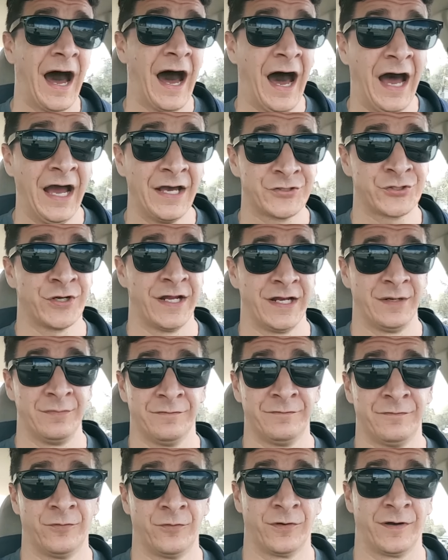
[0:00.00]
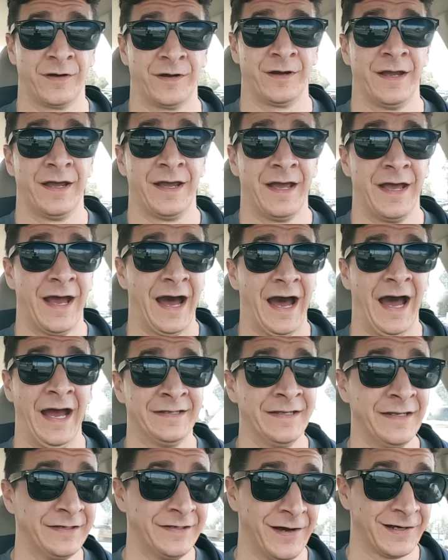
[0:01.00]
I tried it before. I
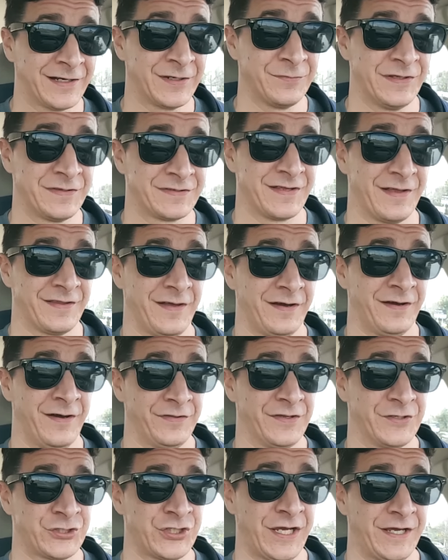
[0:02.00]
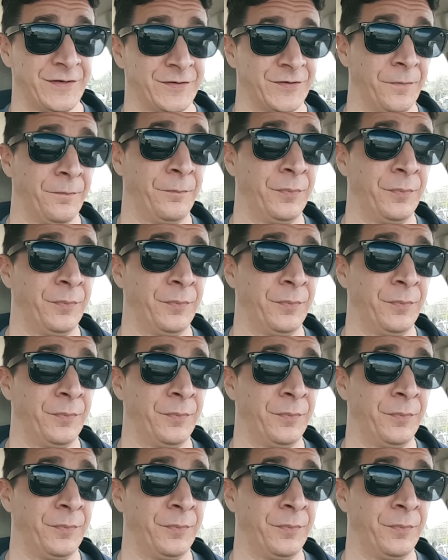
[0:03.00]
didn't document it on the channel,